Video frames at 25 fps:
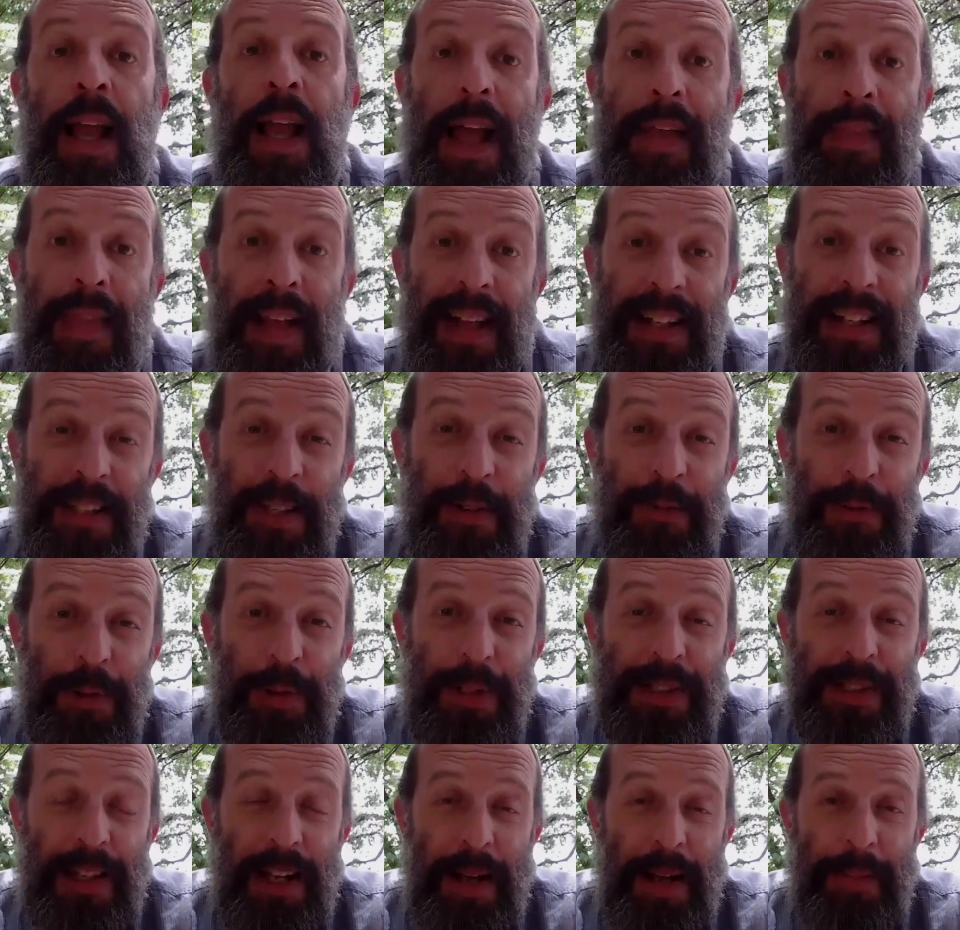And that's the
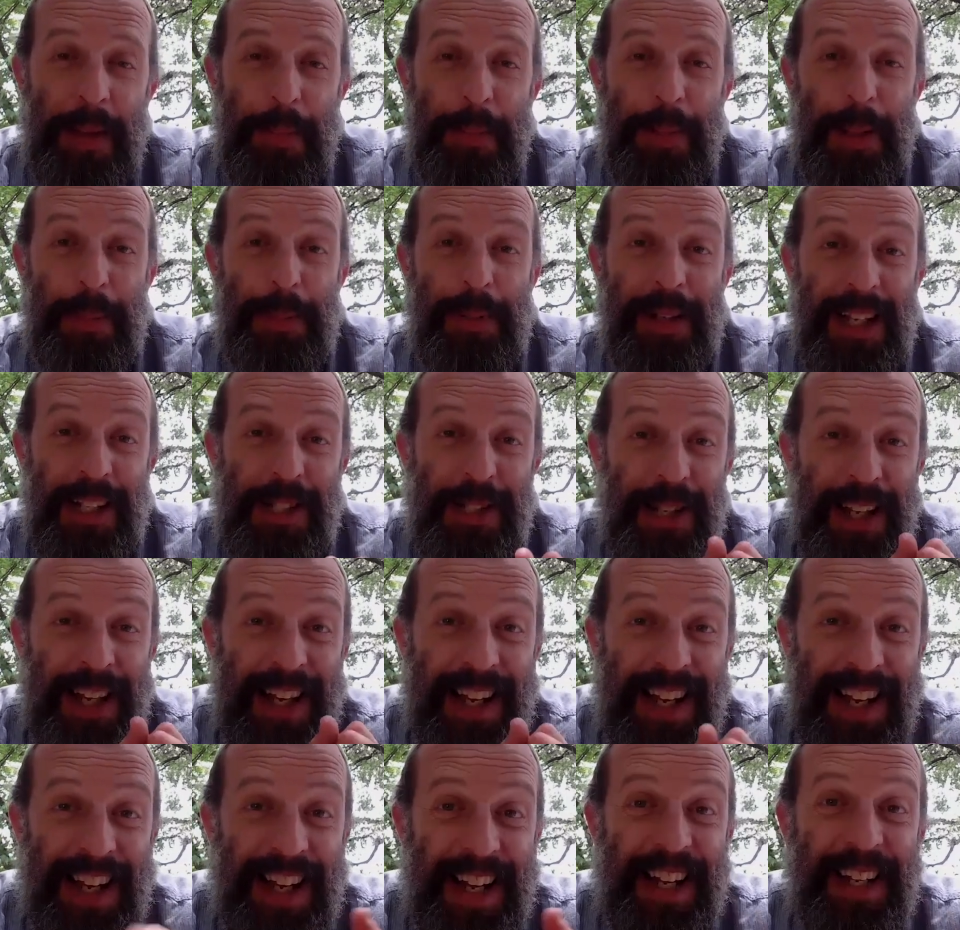first time that people actually
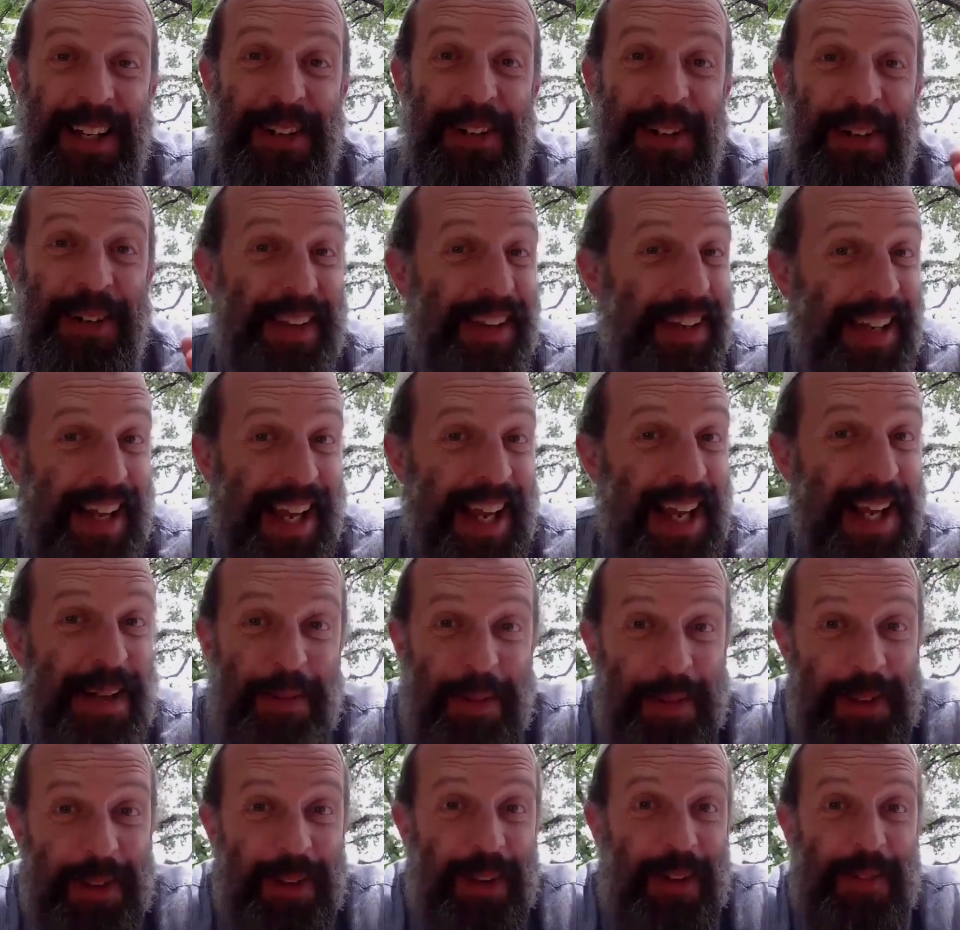hear the name
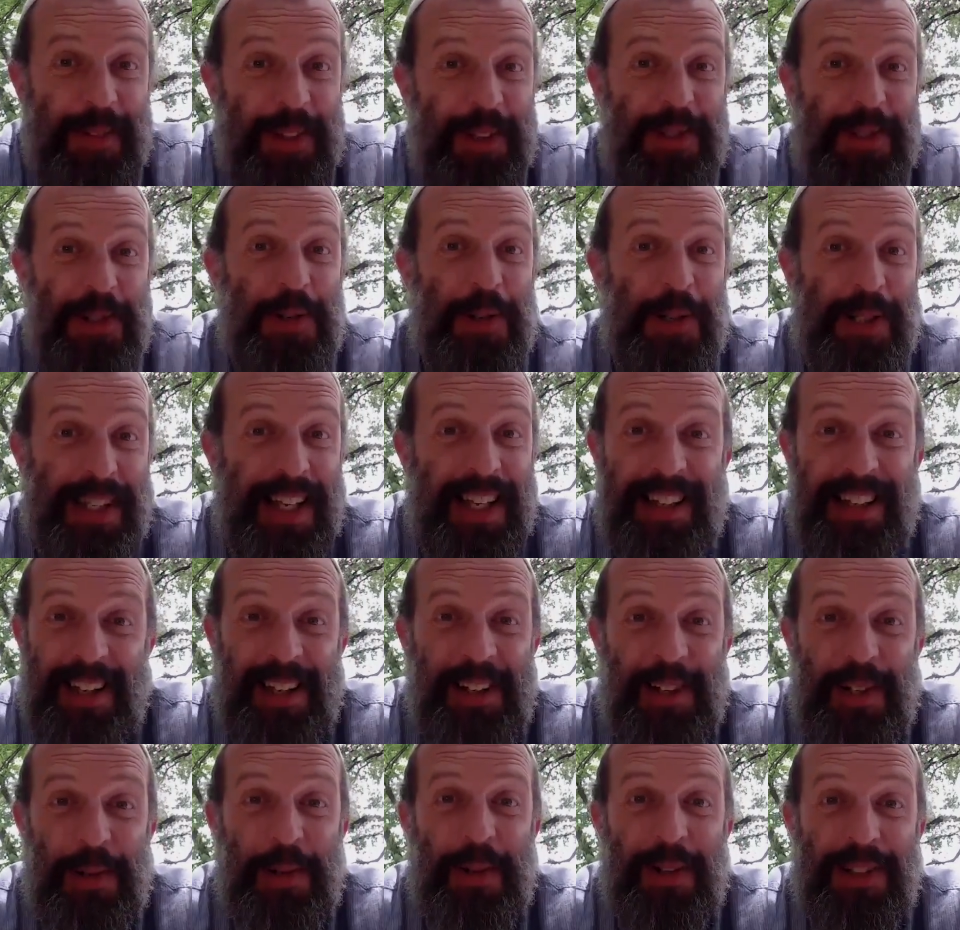of the Jewish state. They
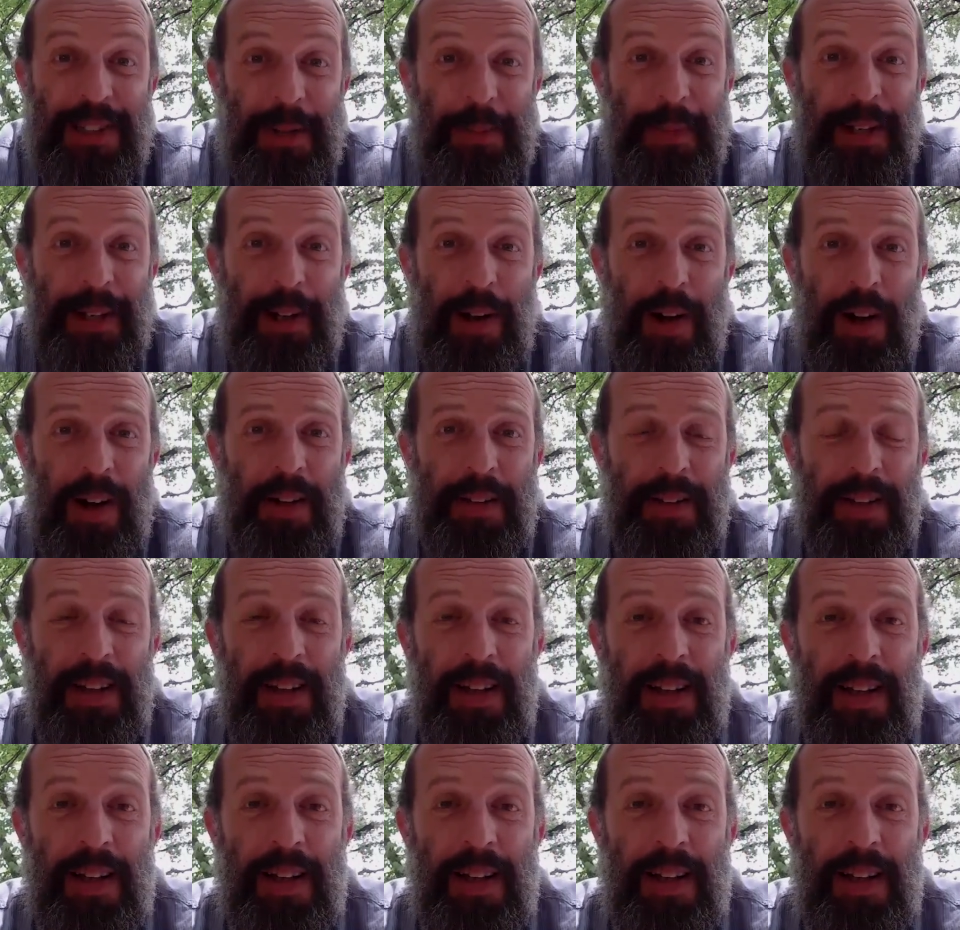didn't know what it was going to be called.